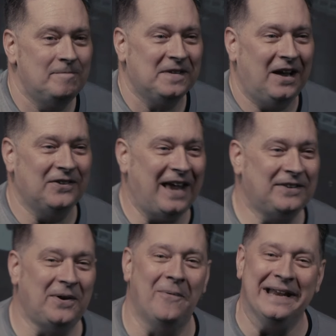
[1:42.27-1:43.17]
Because
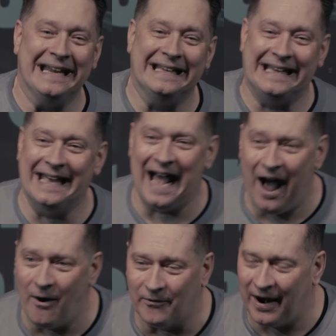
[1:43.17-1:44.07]
that's what we need to get
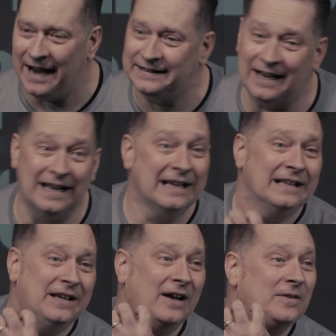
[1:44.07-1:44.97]
out, right?
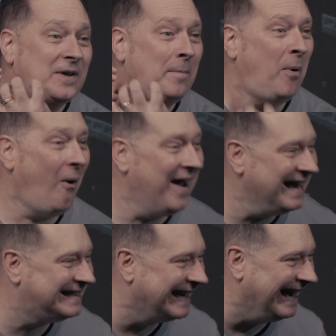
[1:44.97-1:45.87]
The
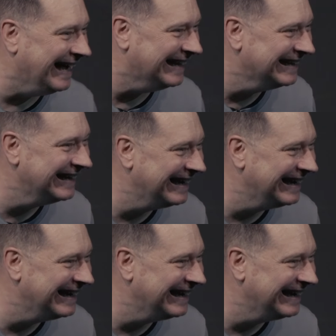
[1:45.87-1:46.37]
poison.